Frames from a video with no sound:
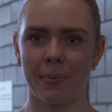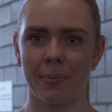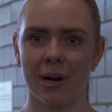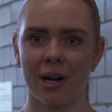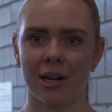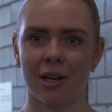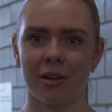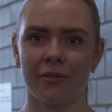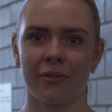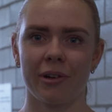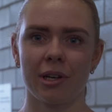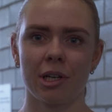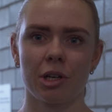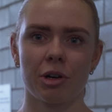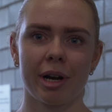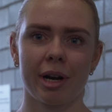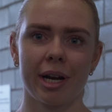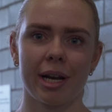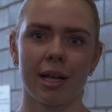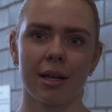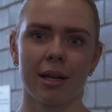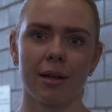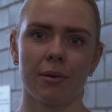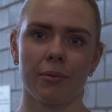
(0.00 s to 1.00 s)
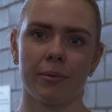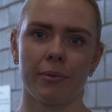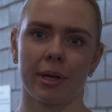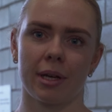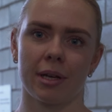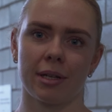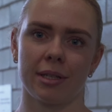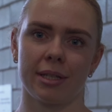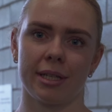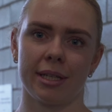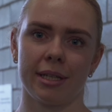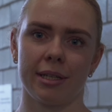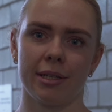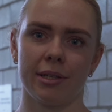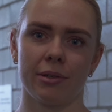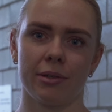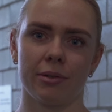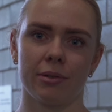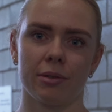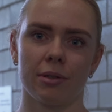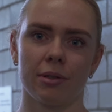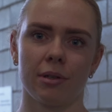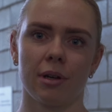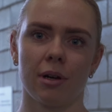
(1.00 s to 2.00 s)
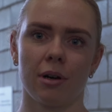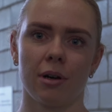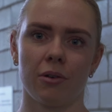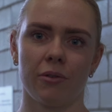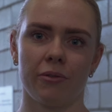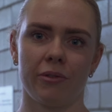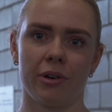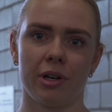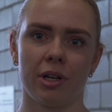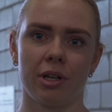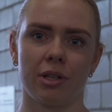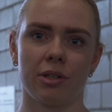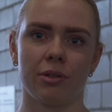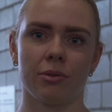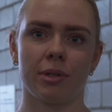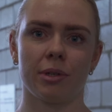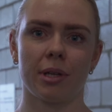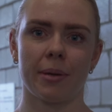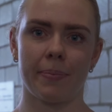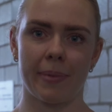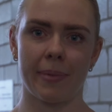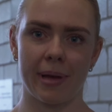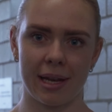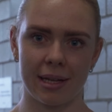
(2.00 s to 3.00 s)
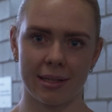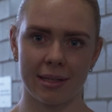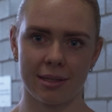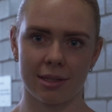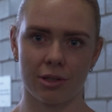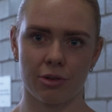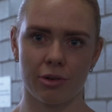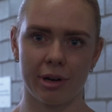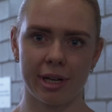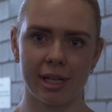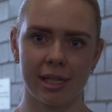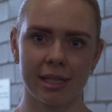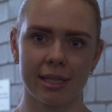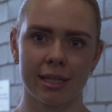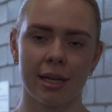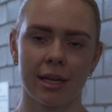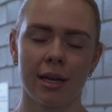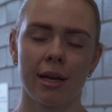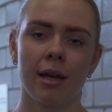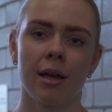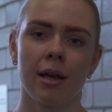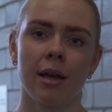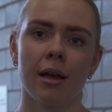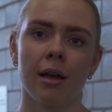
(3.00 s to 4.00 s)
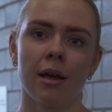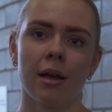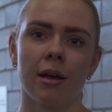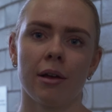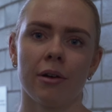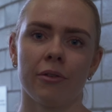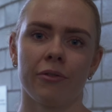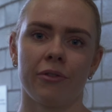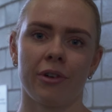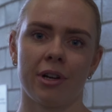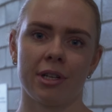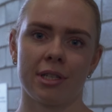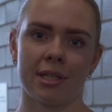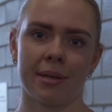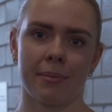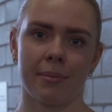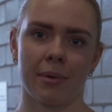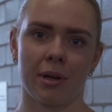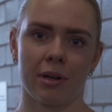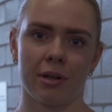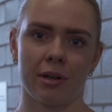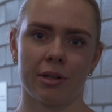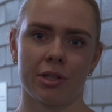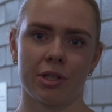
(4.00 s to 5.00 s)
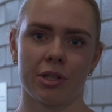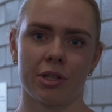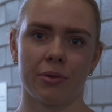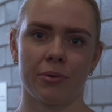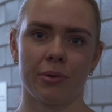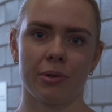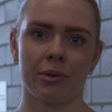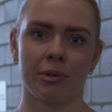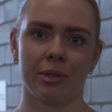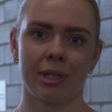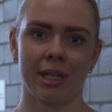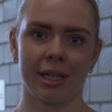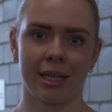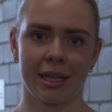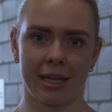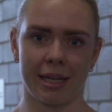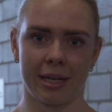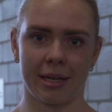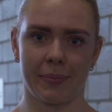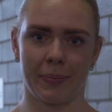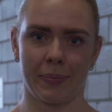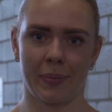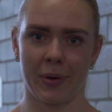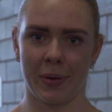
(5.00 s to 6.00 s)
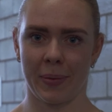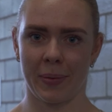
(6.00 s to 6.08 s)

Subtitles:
part of our training, we continue over to the balance drills. First, I'm going to show you the kick-up.